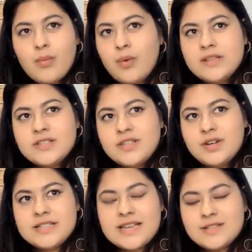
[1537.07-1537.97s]
What's
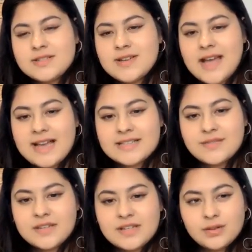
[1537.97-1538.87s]
your day-to-day
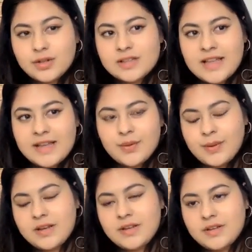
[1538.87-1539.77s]
activity look like
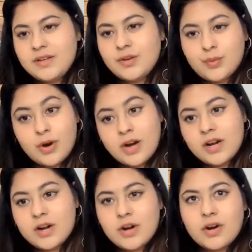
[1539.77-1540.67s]
when you
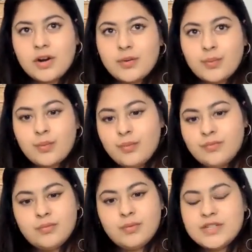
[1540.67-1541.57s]
work, or
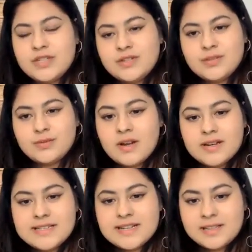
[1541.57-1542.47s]
what do you do on a
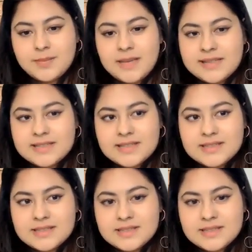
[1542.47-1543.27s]
daily basis?